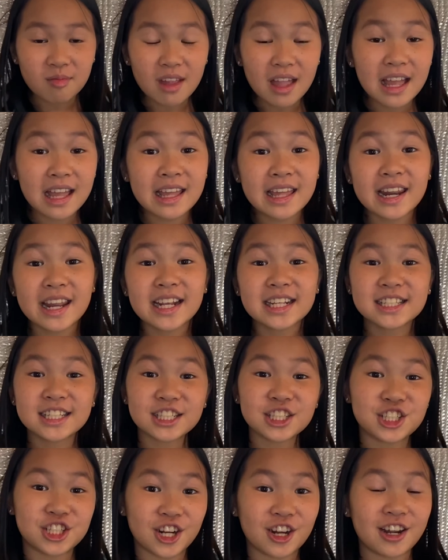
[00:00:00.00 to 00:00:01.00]
It is a
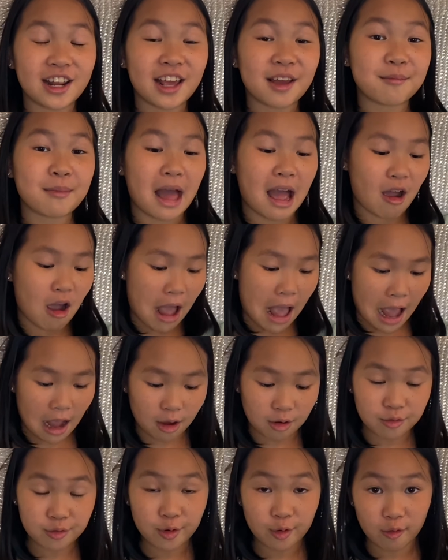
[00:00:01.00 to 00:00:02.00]
journey about
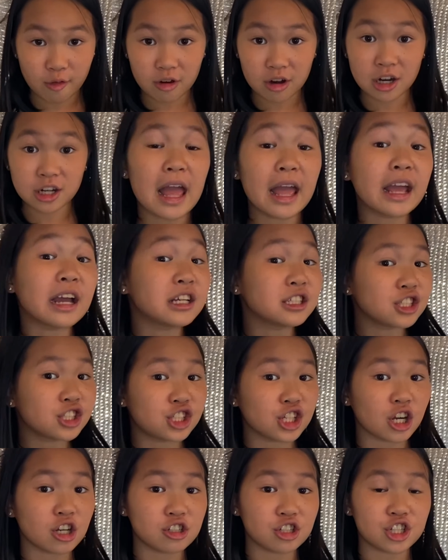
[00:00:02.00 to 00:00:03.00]
how Nora and
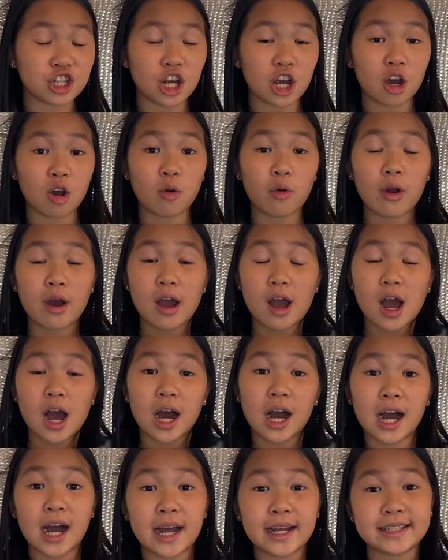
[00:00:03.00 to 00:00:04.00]
JoJo
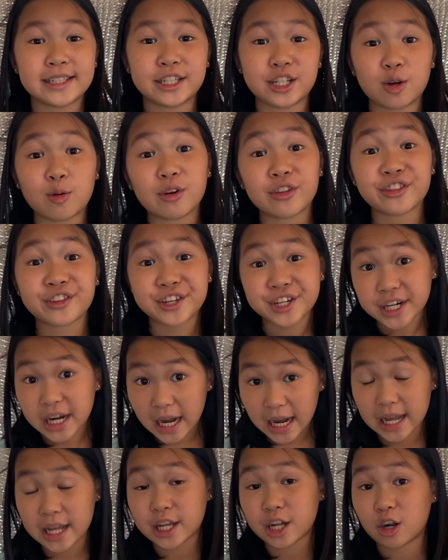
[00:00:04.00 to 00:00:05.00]
uh, deal with
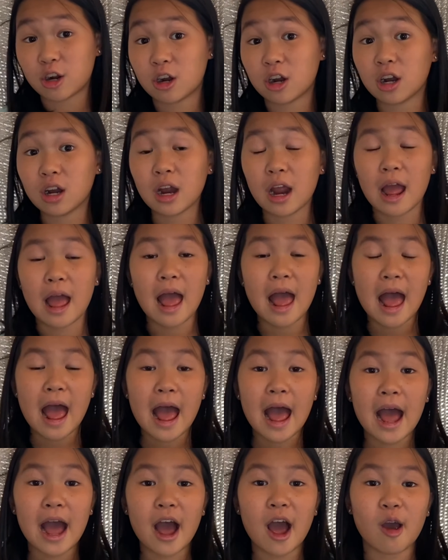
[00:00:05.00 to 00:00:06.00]
Tiger,
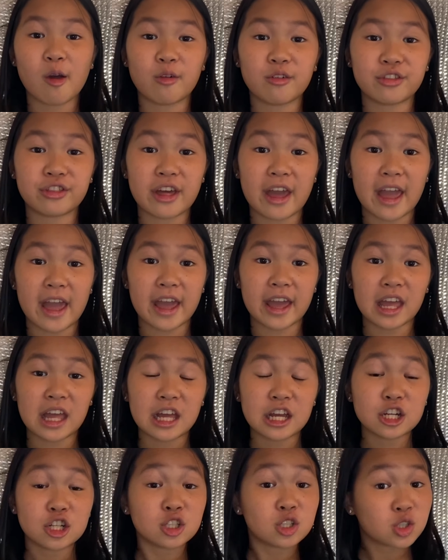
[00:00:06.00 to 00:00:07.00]
how they
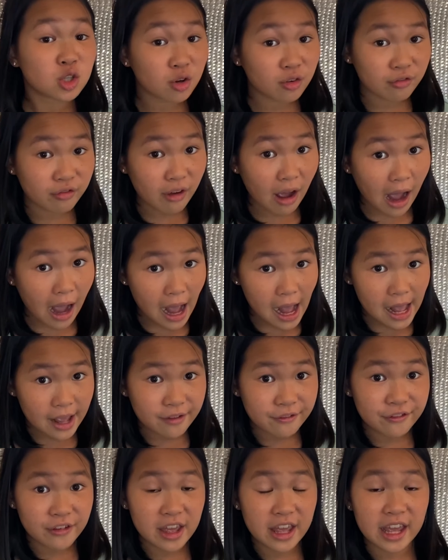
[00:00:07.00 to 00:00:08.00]

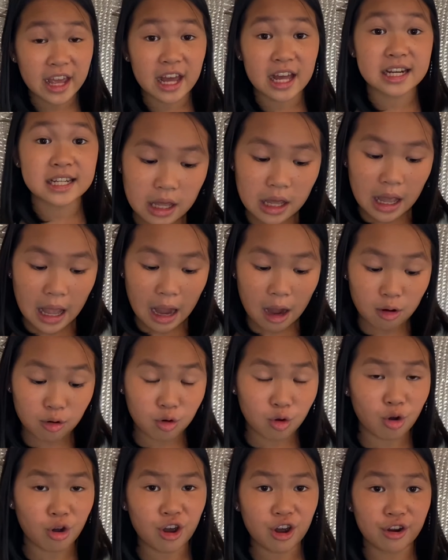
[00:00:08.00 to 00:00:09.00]
survive, and how
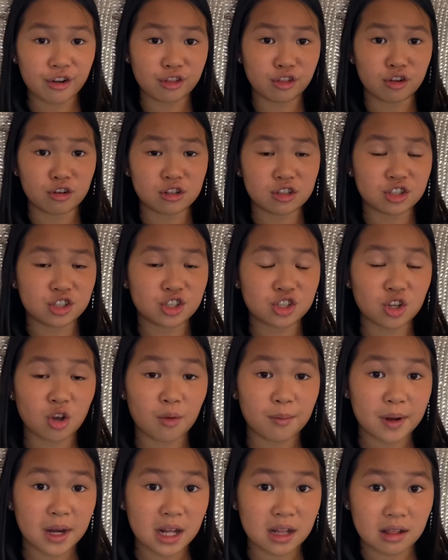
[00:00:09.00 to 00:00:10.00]
Nora learns so
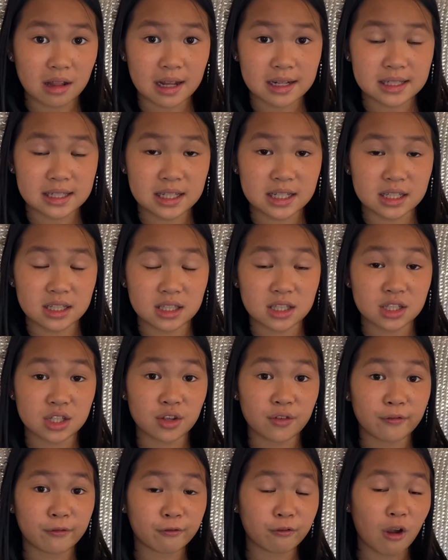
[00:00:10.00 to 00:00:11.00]
many lessons
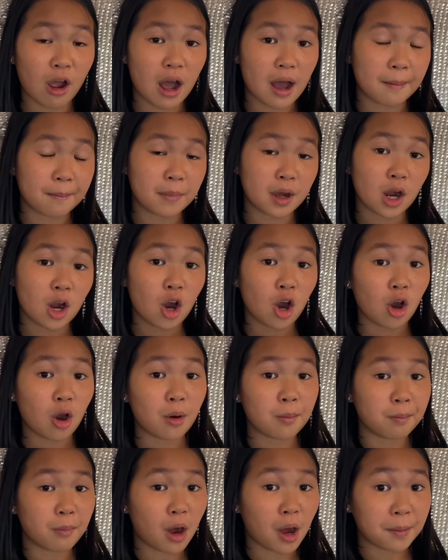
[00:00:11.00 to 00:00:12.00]
from her
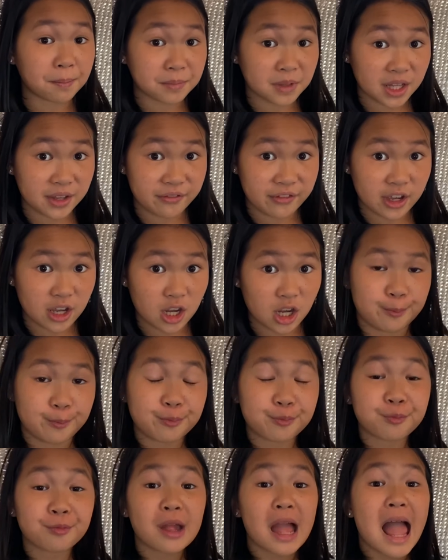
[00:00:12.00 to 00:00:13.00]
mom leaving.
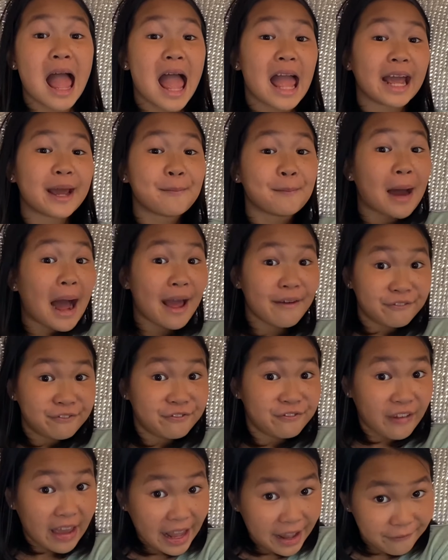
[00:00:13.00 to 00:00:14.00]
And my
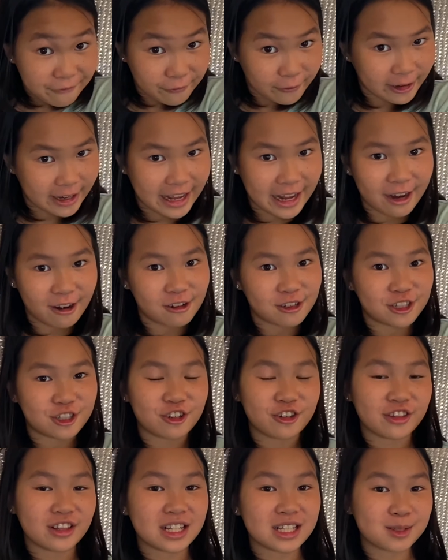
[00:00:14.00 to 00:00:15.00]
favorite character
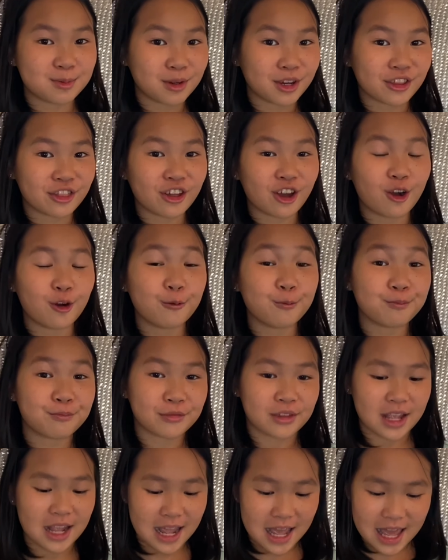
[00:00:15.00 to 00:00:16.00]
in this book, though,
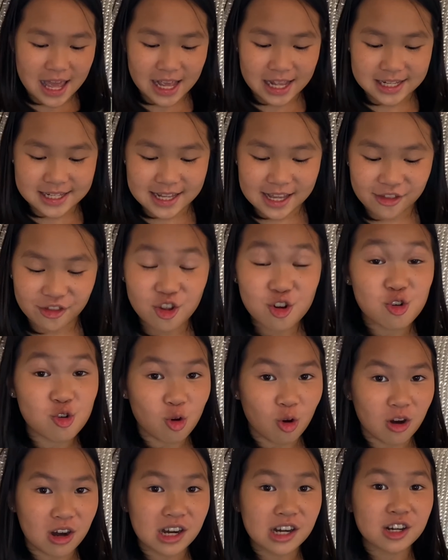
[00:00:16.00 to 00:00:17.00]
is either
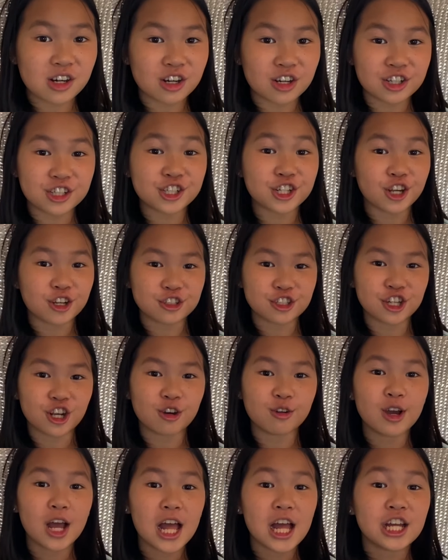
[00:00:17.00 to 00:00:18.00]
Nora or
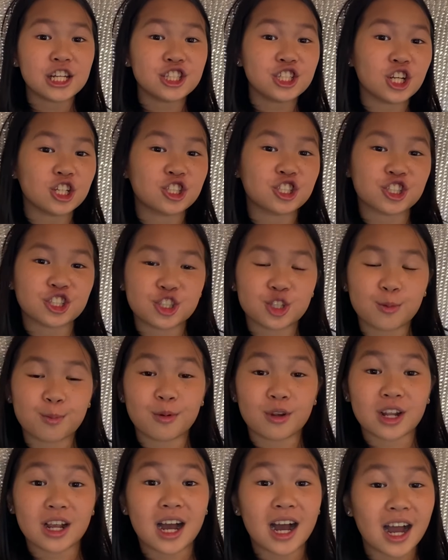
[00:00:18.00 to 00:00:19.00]
JoJo. JoJo's
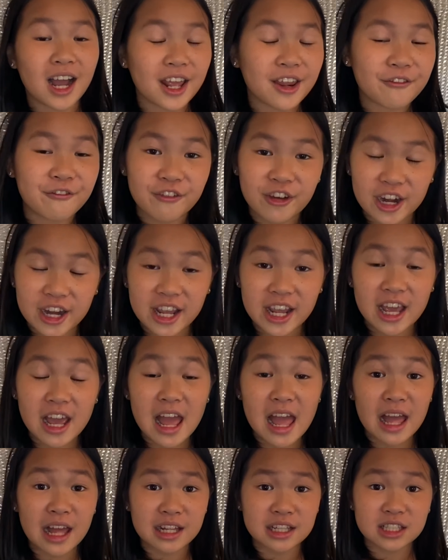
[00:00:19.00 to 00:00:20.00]
super kind, funny,
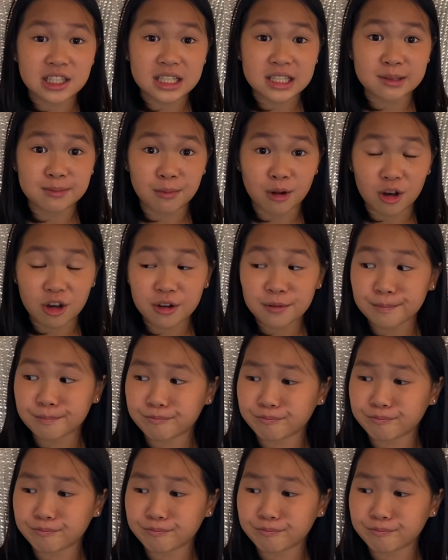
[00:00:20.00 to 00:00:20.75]
and smart.